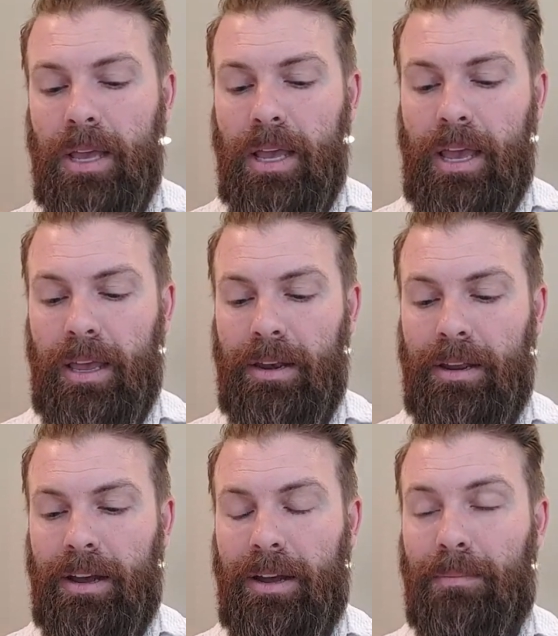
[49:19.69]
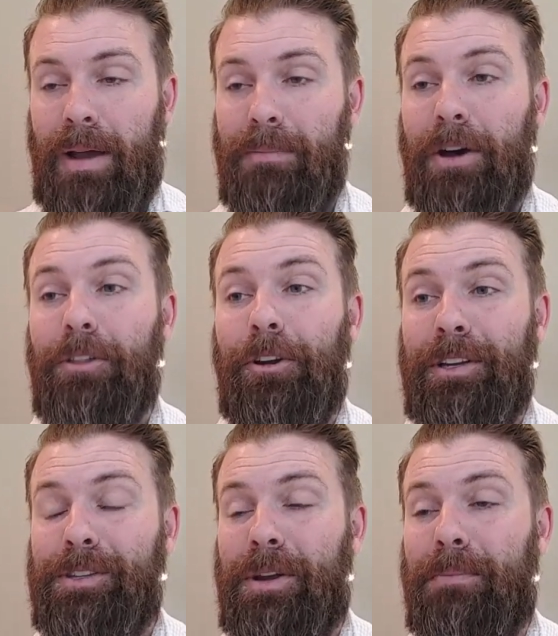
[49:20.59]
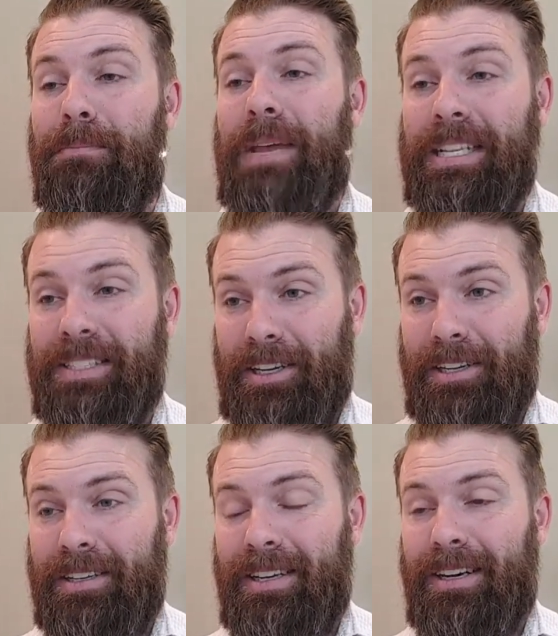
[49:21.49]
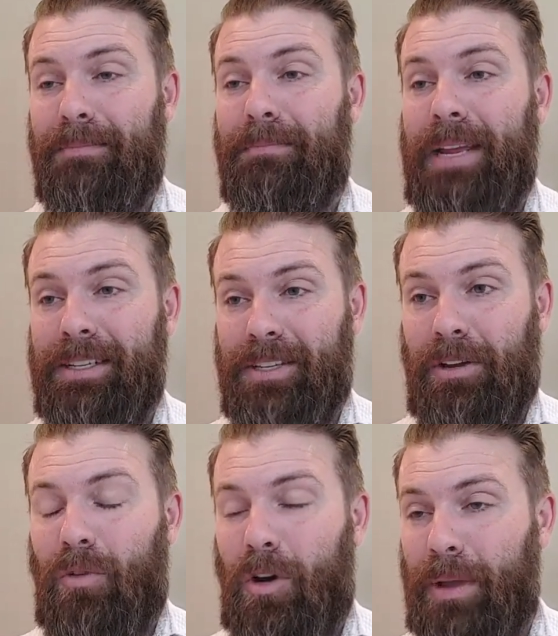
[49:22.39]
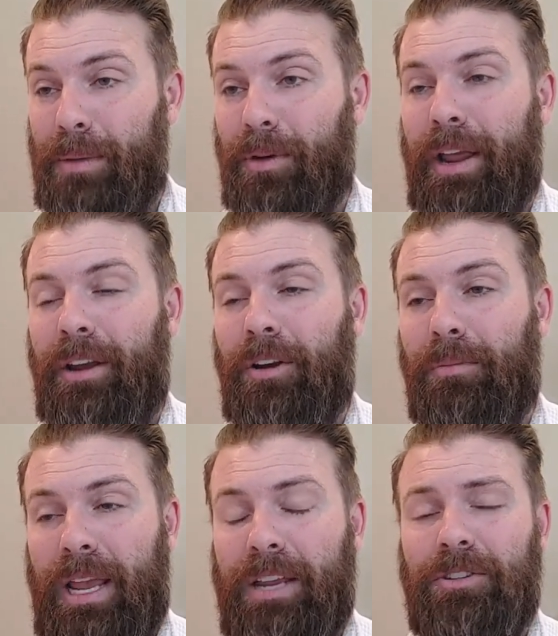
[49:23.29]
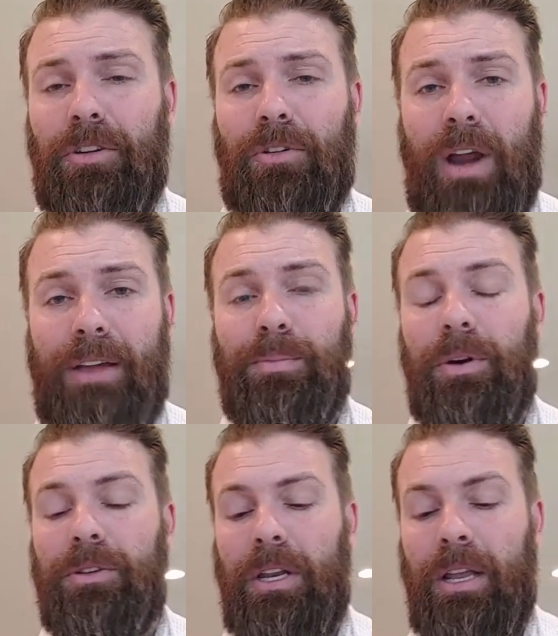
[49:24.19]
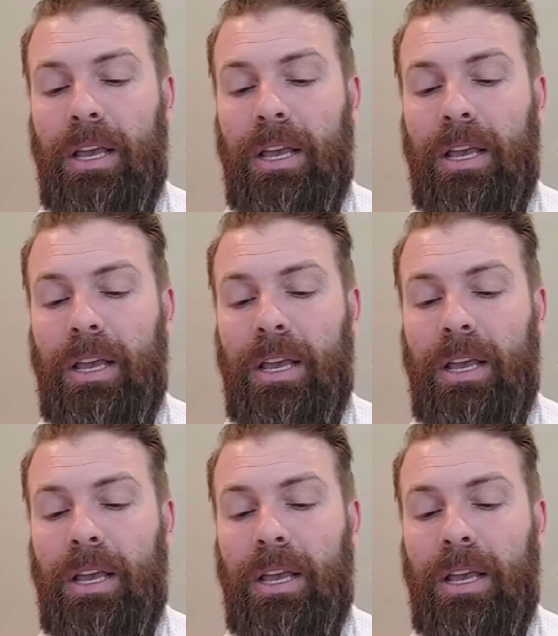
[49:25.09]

And uh, my mother is an amazing amazing wallpaper hanger, painter, craftsperson,